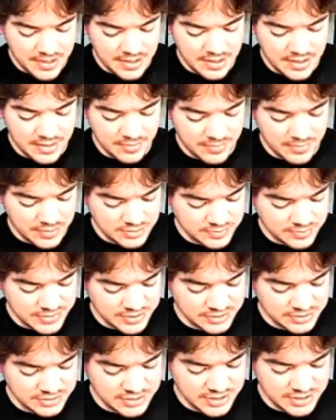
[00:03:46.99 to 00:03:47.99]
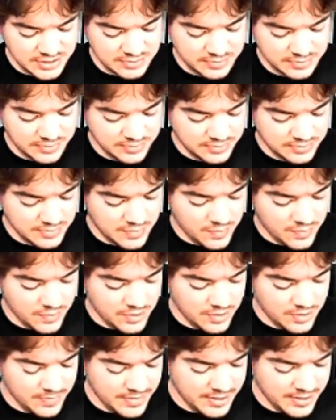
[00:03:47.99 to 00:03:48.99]
in most major cities will
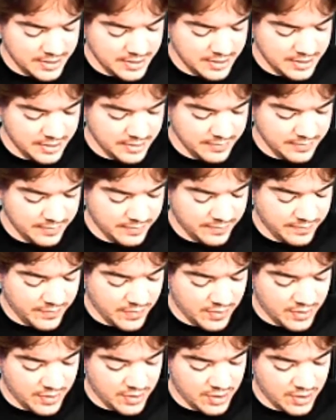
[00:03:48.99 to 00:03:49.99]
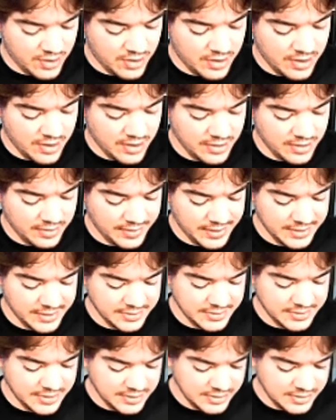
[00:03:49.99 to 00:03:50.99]
be for
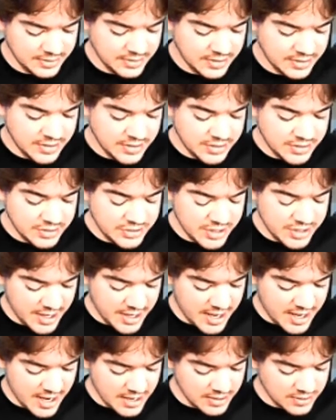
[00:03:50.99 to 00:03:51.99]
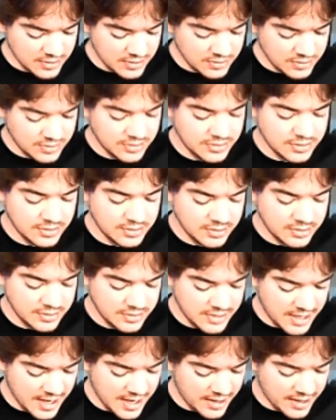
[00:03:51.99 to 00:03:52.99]
Atlanta, Chicago,
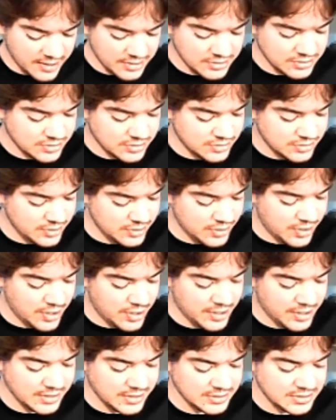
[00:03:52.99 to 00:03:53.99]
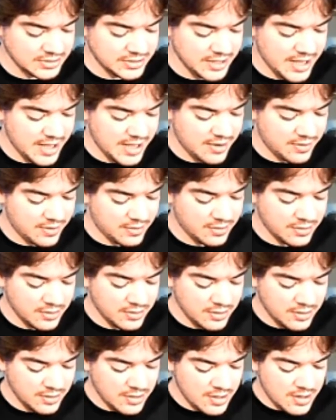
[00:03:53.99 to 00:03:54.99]
Dallas, New York, and Seattle.
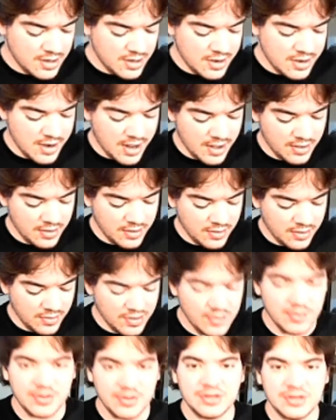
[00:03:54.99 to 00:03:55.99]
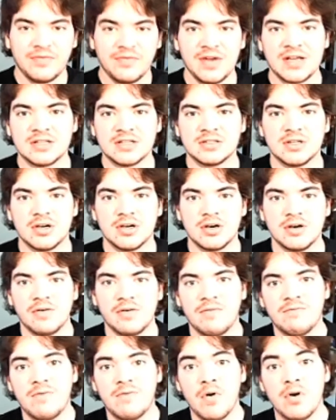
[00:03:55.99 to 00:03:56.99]
Not only will they fix their
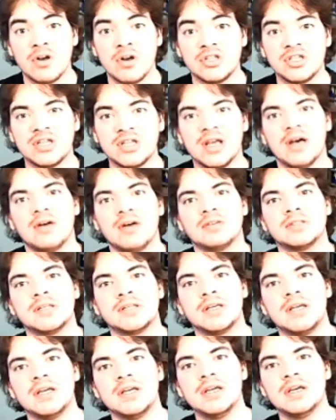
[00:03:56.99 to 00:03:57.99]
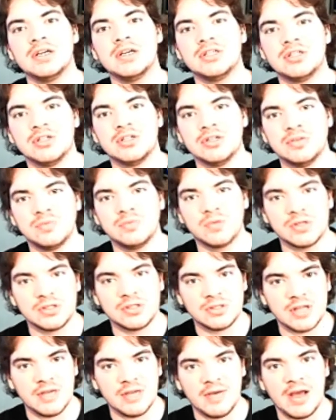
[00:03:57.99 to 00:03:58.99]
4G LTE issues, which
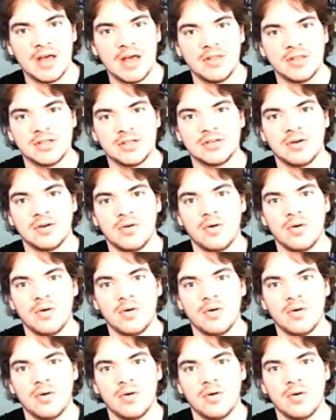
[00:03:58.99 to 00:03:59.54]
they've had these